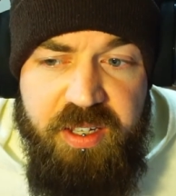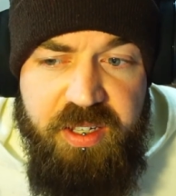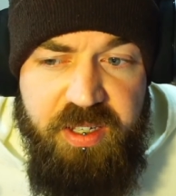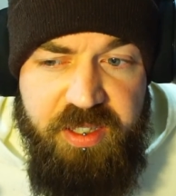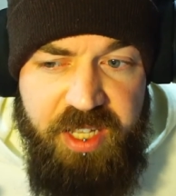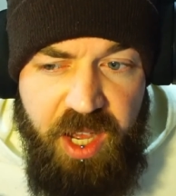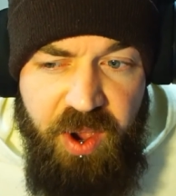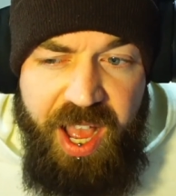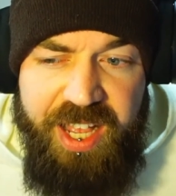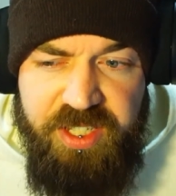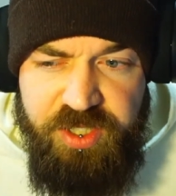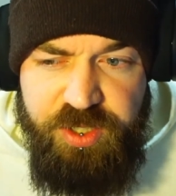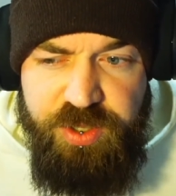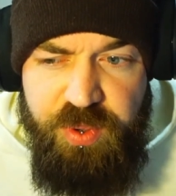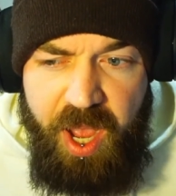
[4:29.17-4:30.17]
Now,
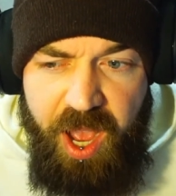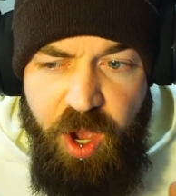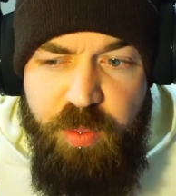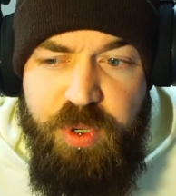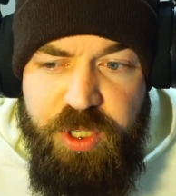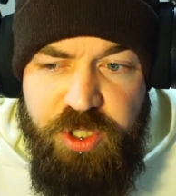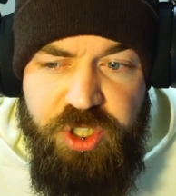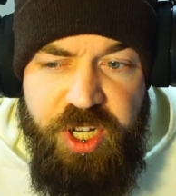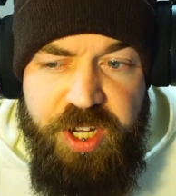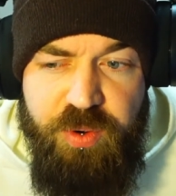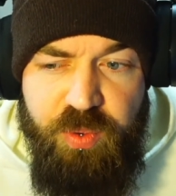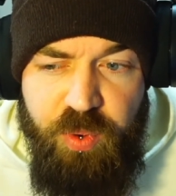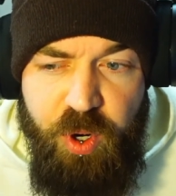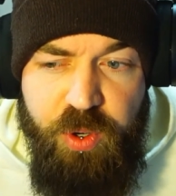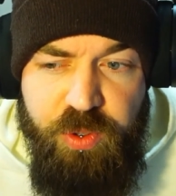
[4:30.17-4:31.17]
as to how much a
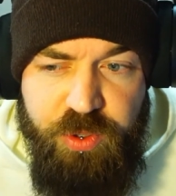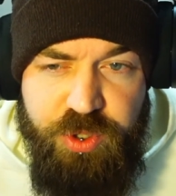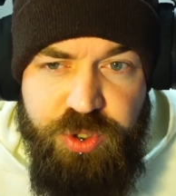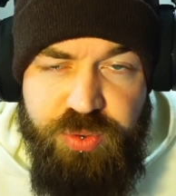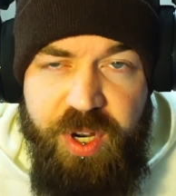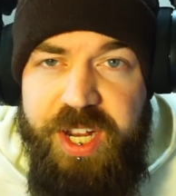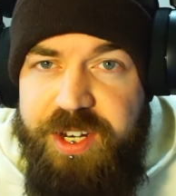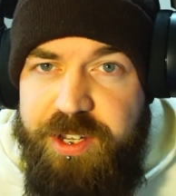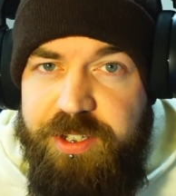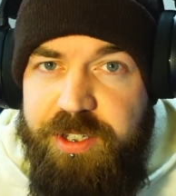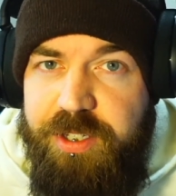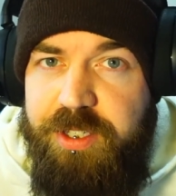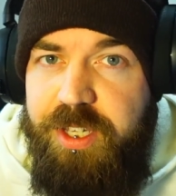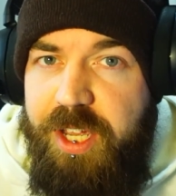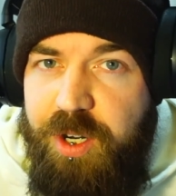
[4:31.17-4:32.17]
rogue trader
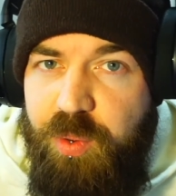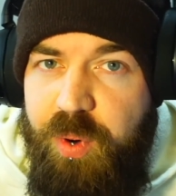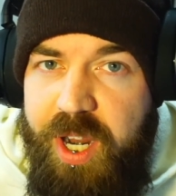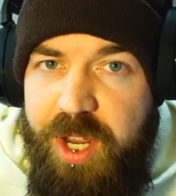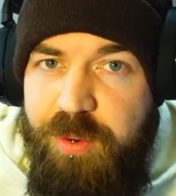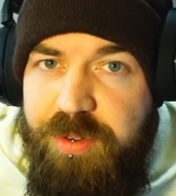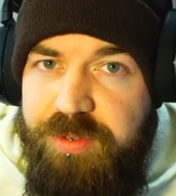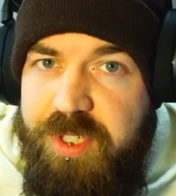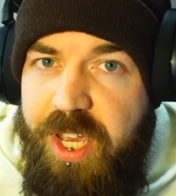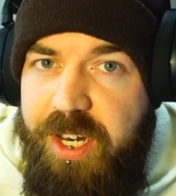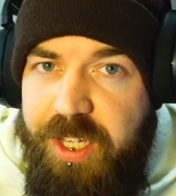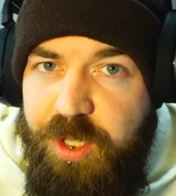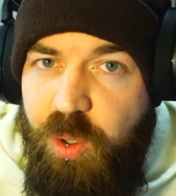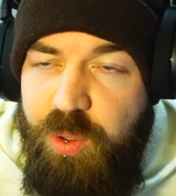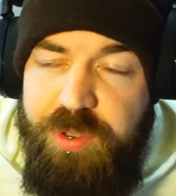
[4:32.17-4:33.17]
could get away with
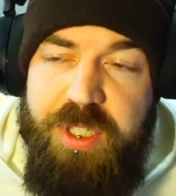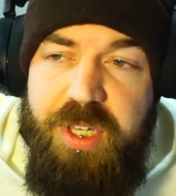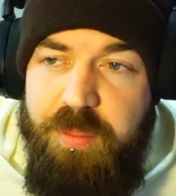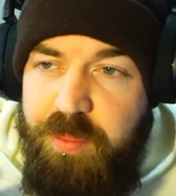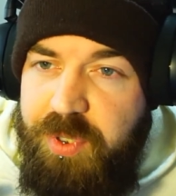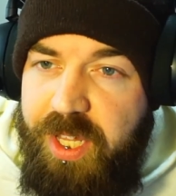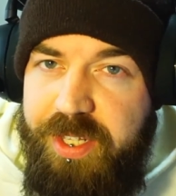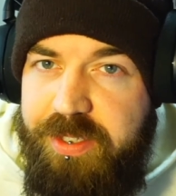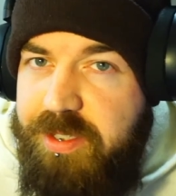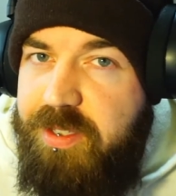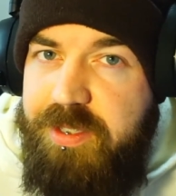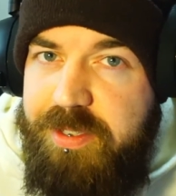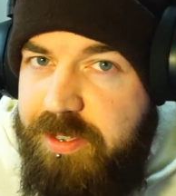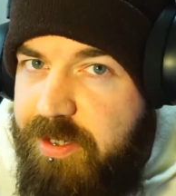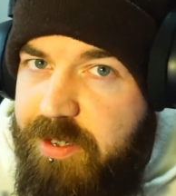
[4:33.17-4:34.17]
getting all the implants
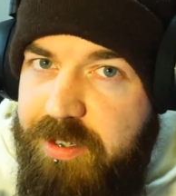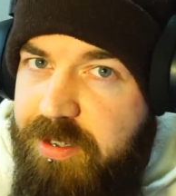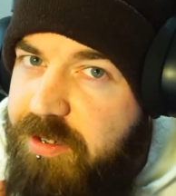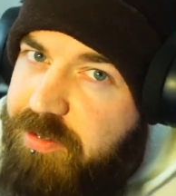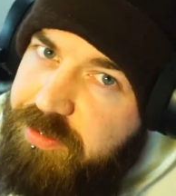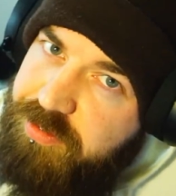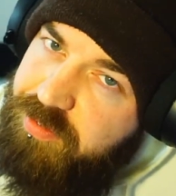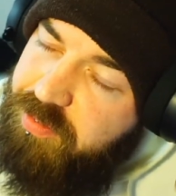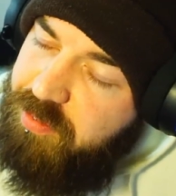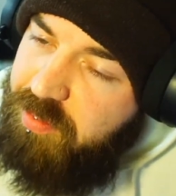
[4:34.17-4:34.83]
and stuff,